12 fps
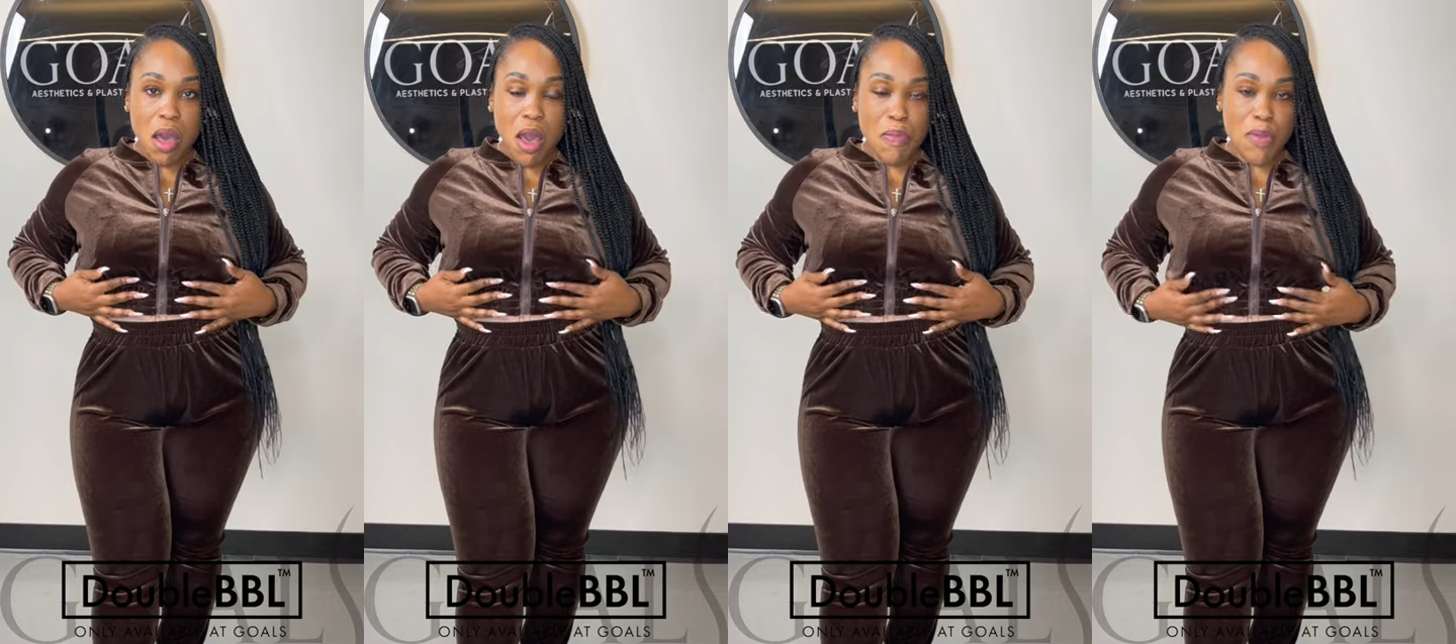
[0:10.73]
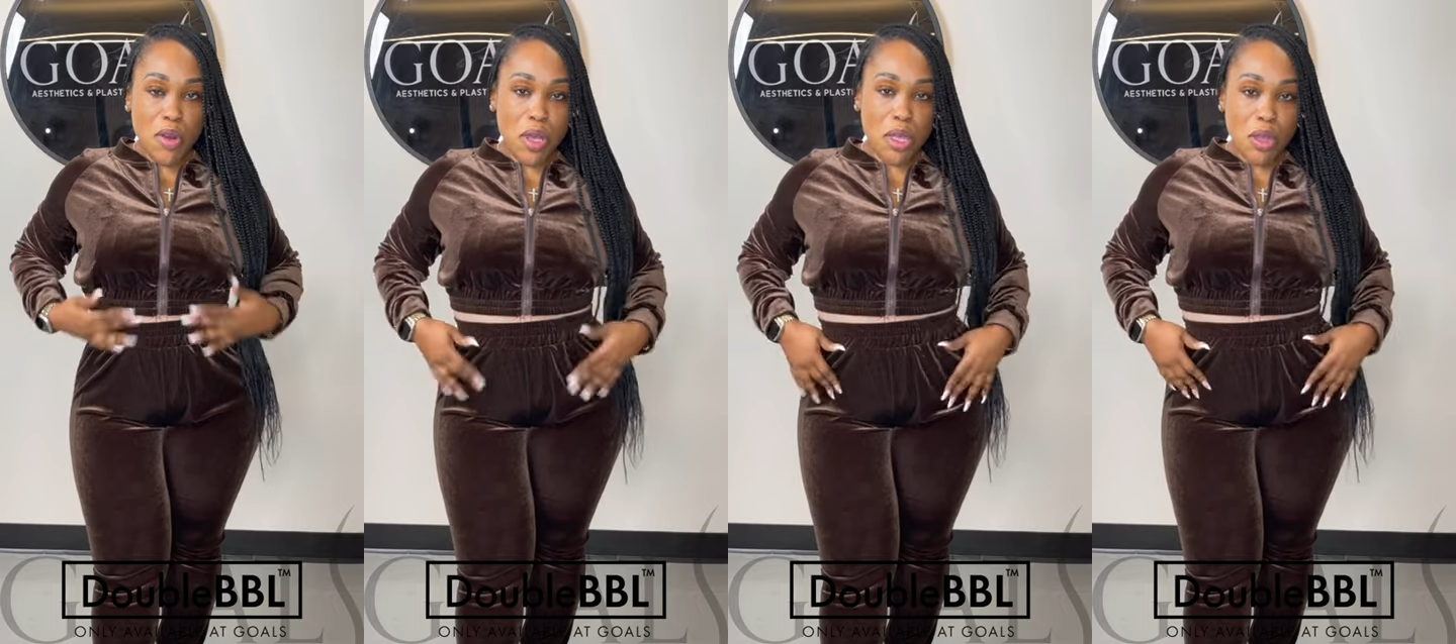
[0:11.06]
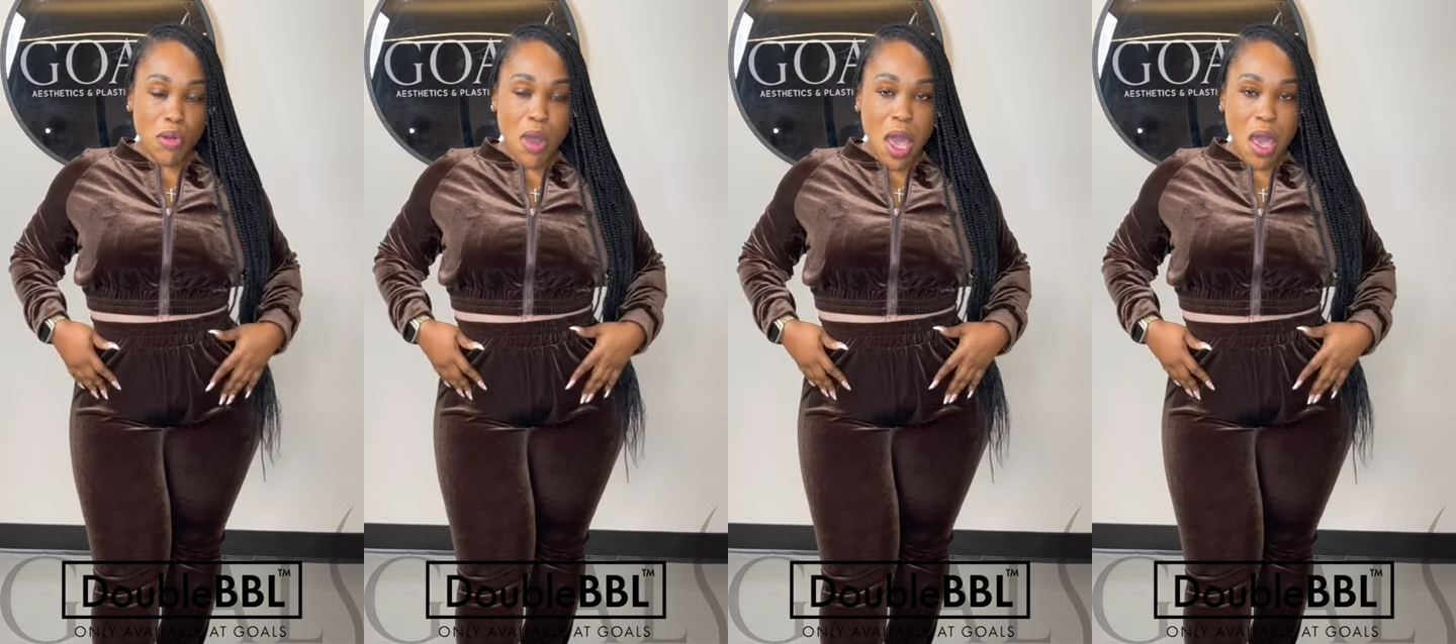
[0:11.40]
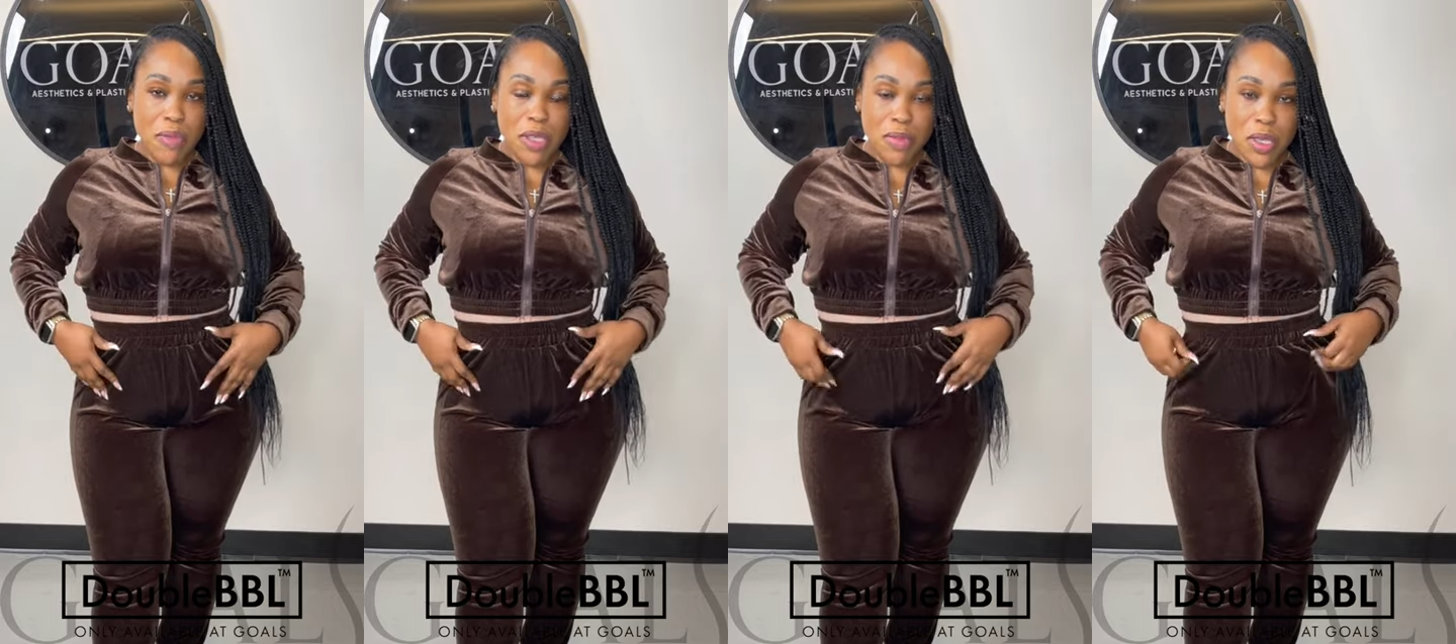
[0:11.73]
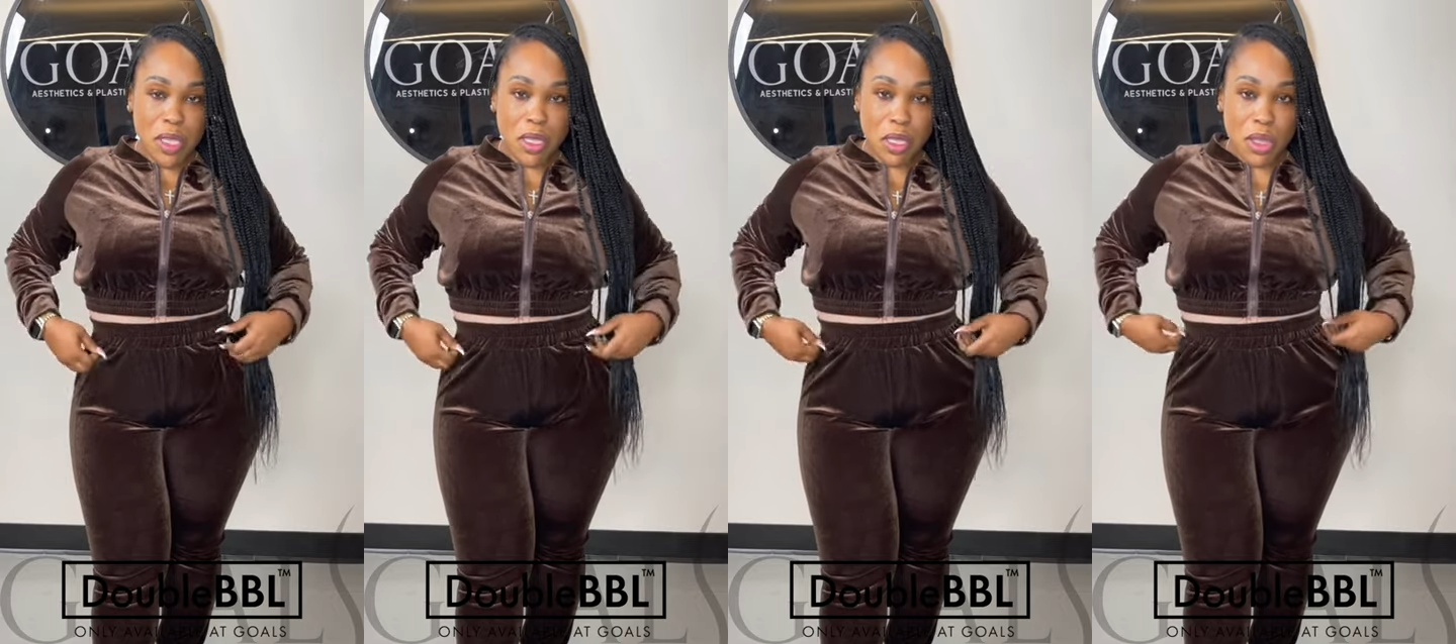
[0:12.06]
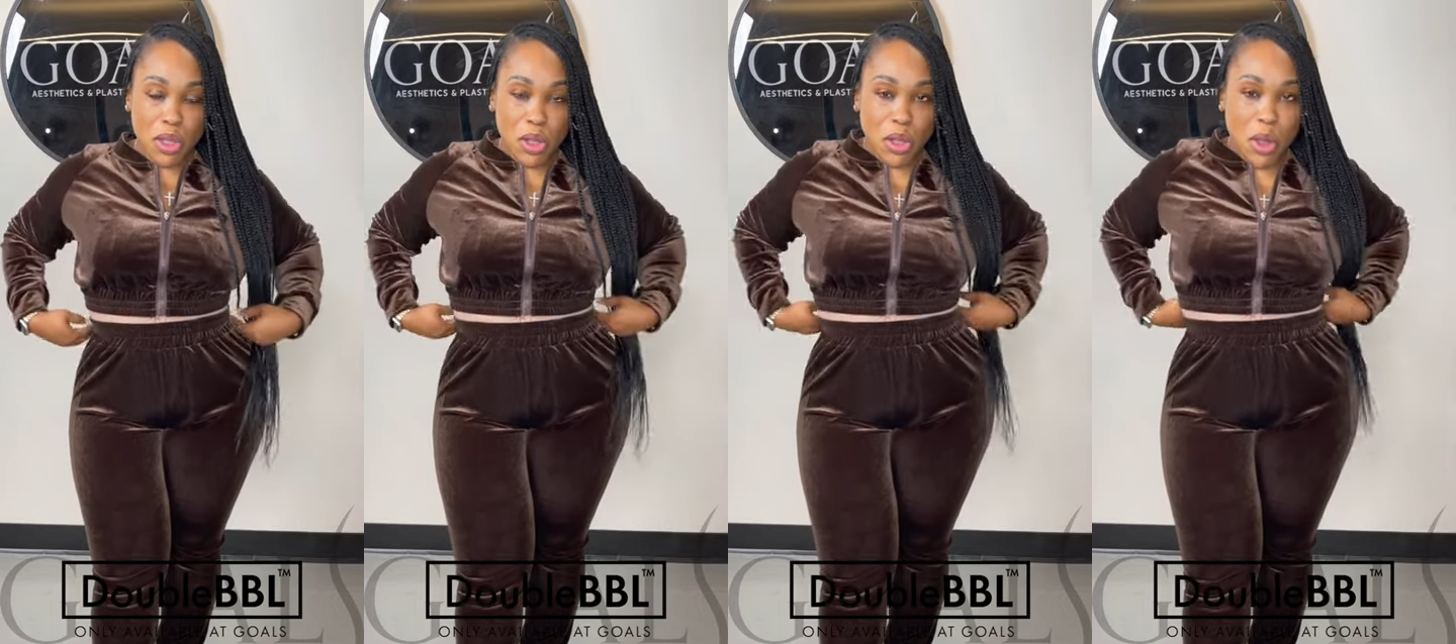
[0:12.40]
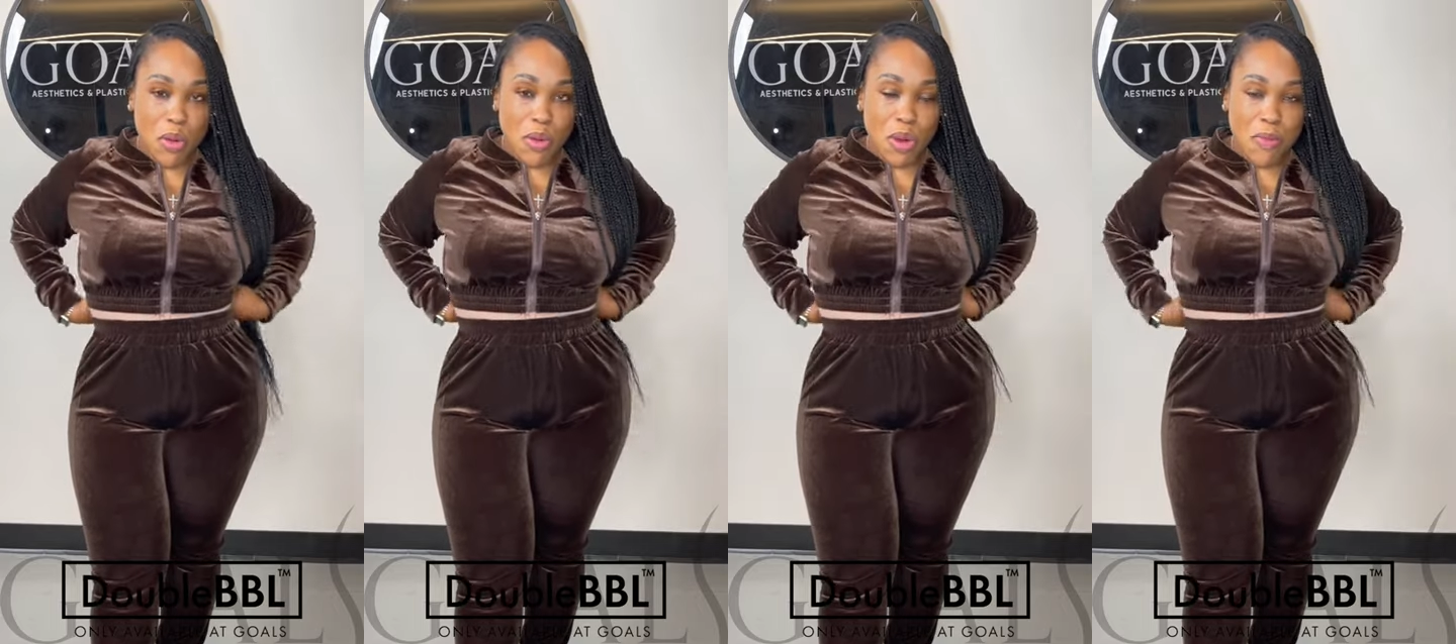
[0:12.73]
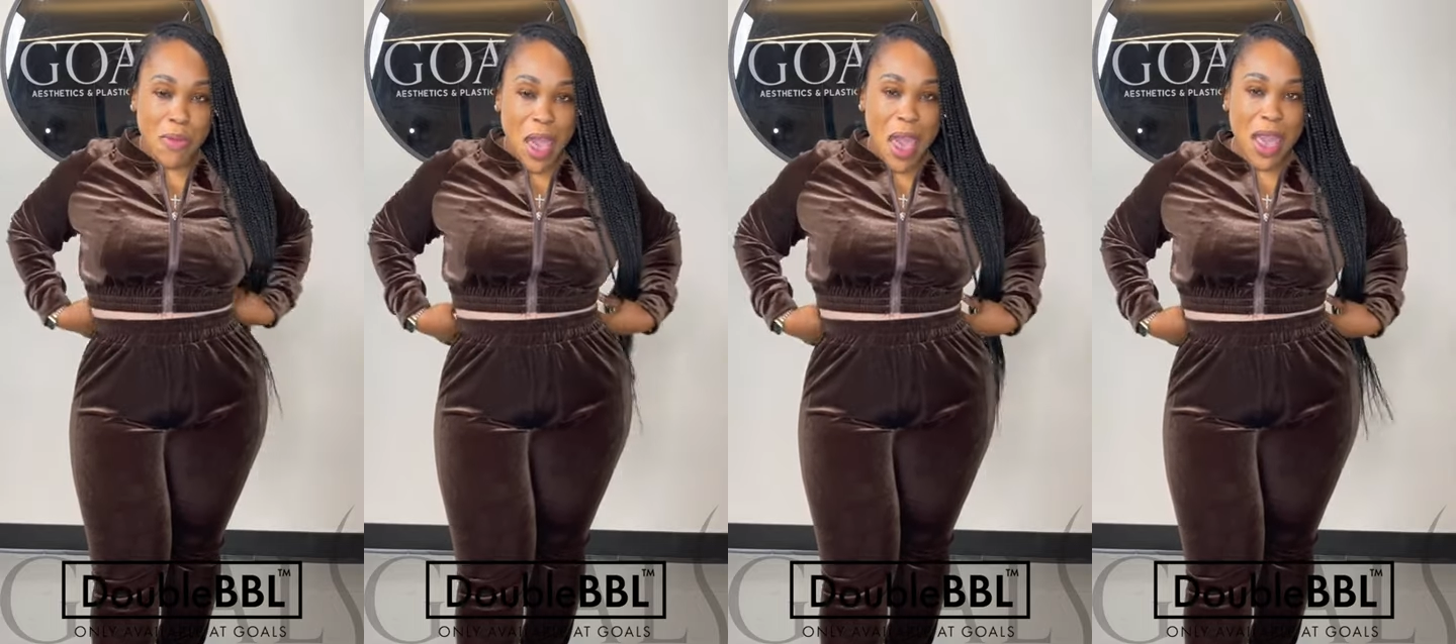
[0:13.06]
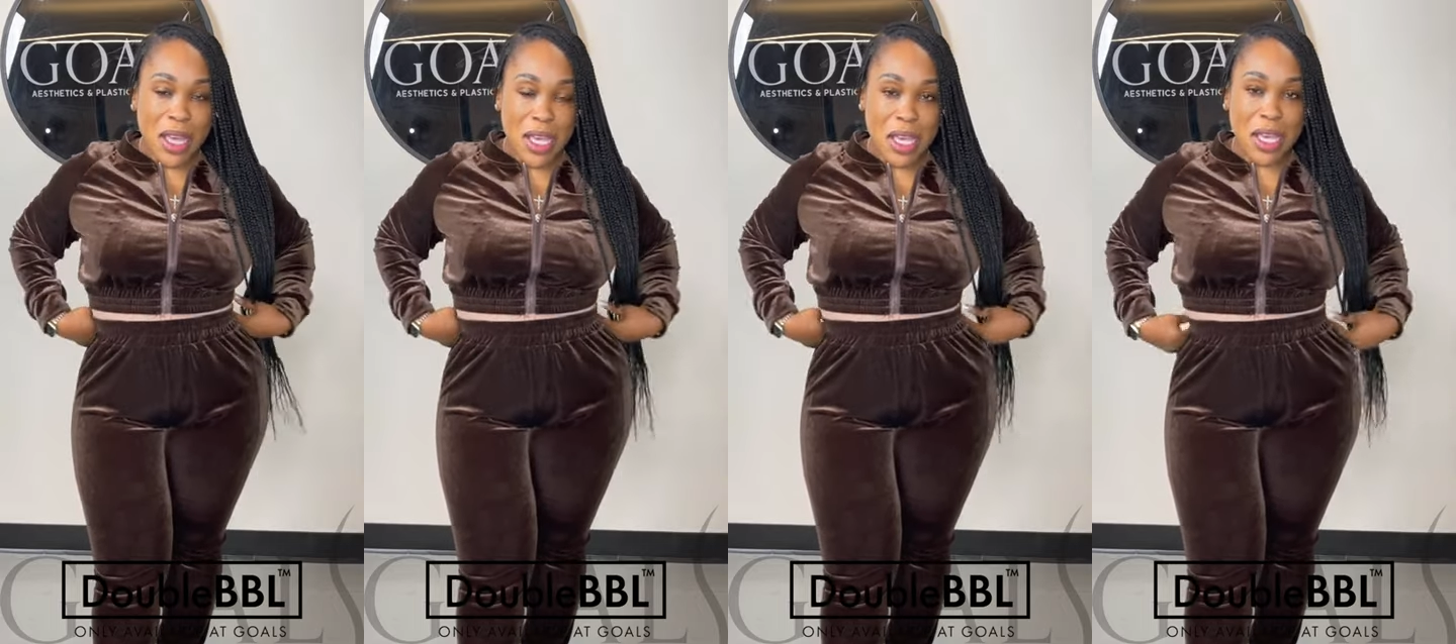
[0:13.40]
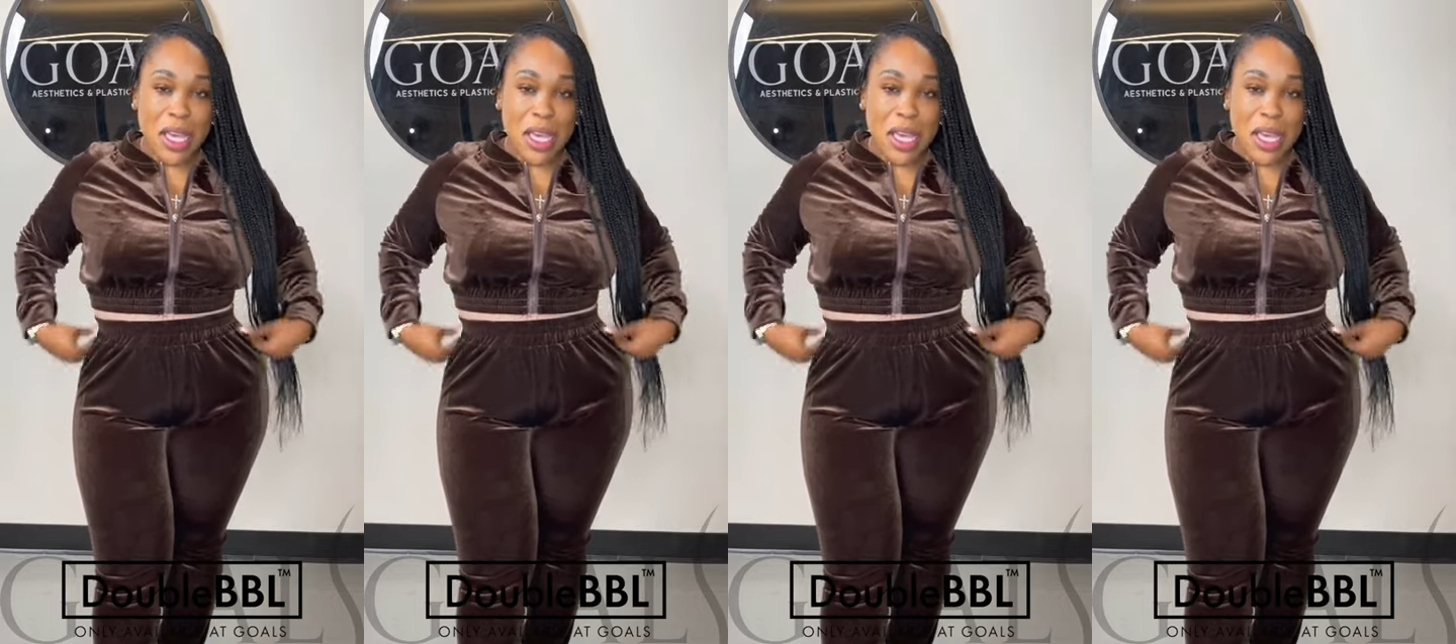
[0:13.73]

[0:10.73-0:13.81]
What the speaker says: upper and lower abdomen, lower back,